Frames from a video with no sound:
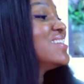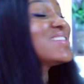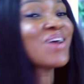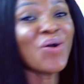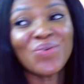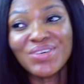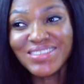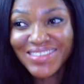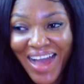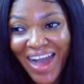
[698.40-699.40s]
So
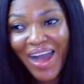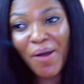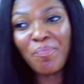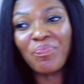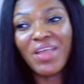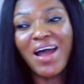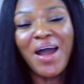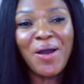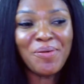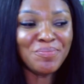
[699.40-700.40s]
yeah,
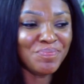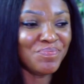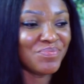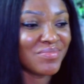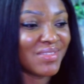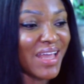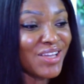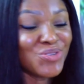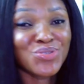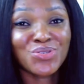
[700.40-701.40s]

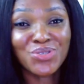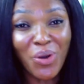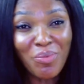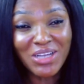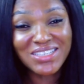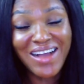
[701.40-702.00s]
thank you so much,